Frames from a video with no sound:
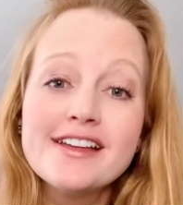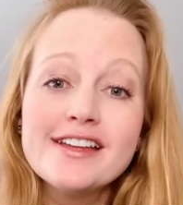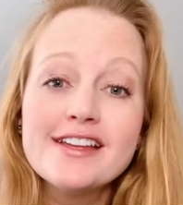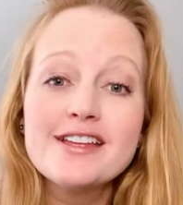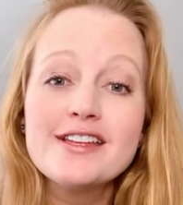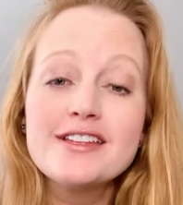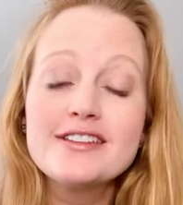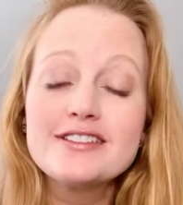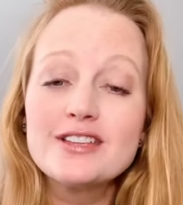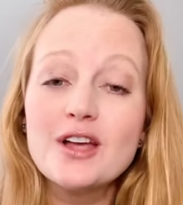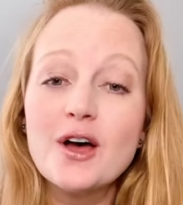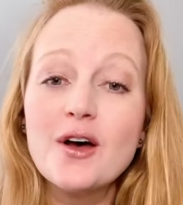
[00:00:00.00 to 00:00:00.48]

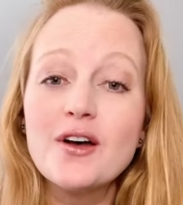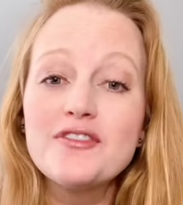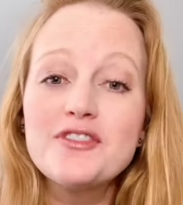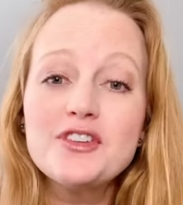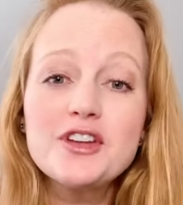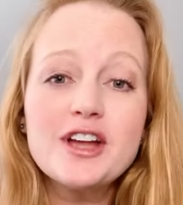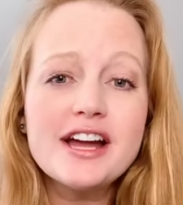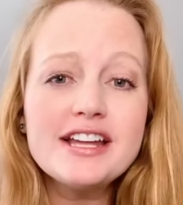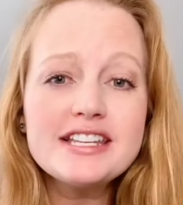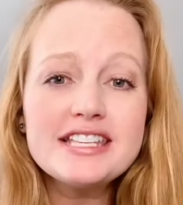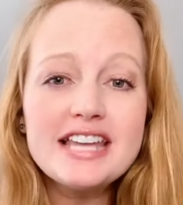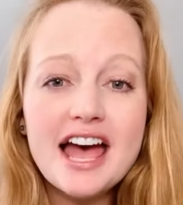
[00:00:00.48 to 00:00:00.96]
So if
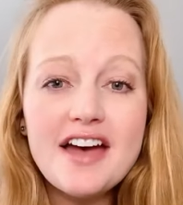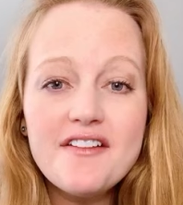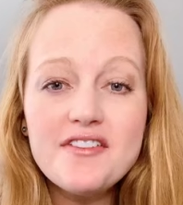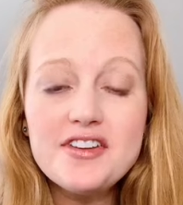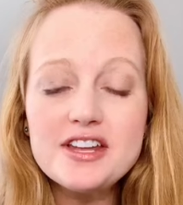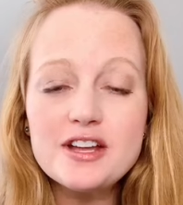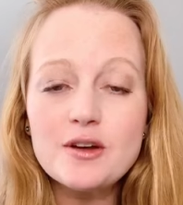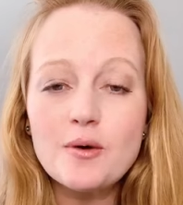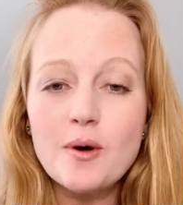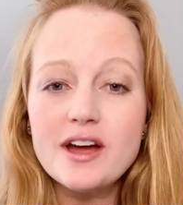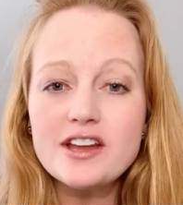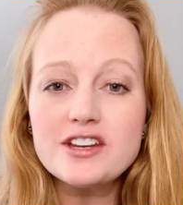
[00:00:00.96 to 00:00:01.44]
you guys have
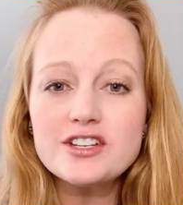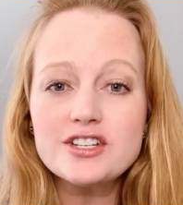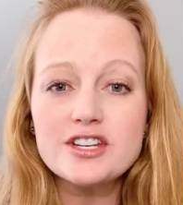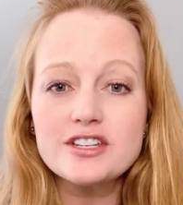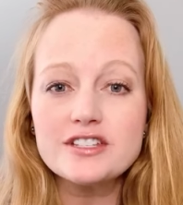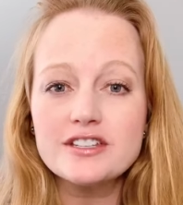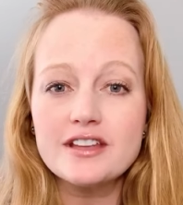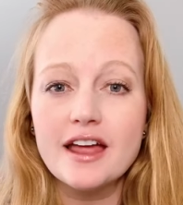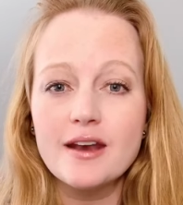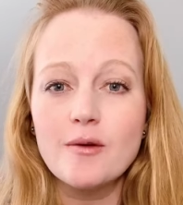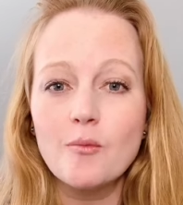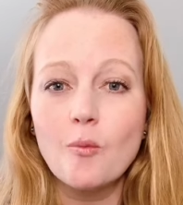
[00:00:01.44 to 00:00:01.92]
any
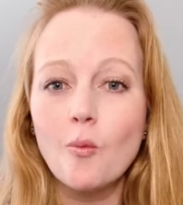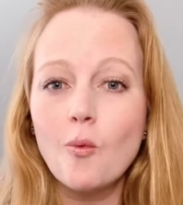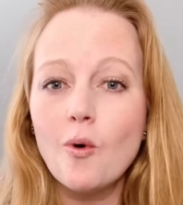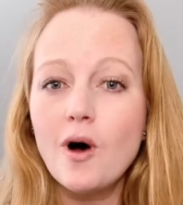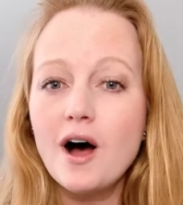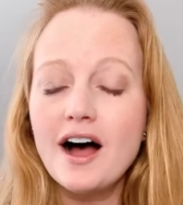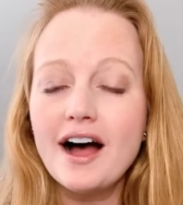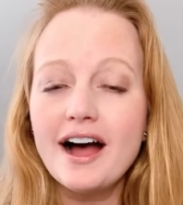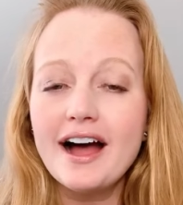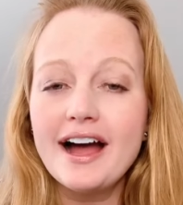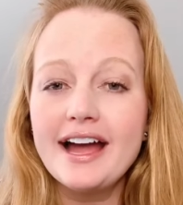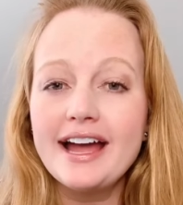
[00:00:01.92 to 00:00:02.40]
questions on
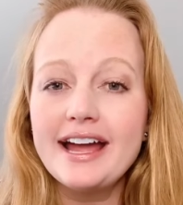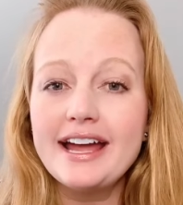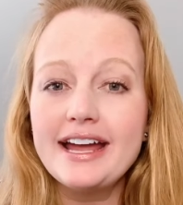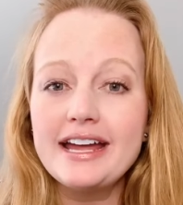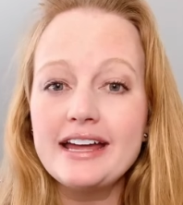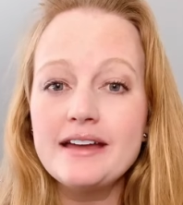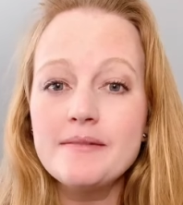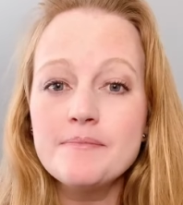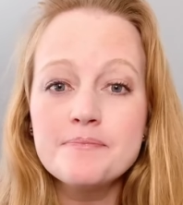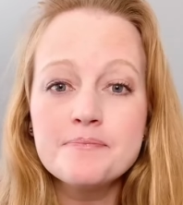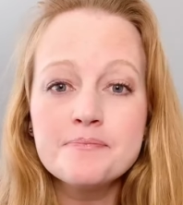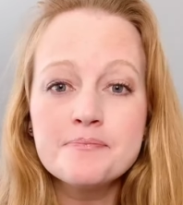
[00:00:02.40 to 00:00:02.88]

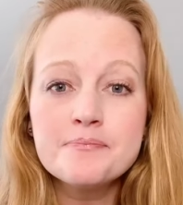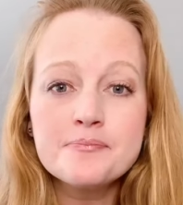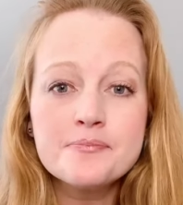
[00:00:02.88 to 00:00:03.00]
why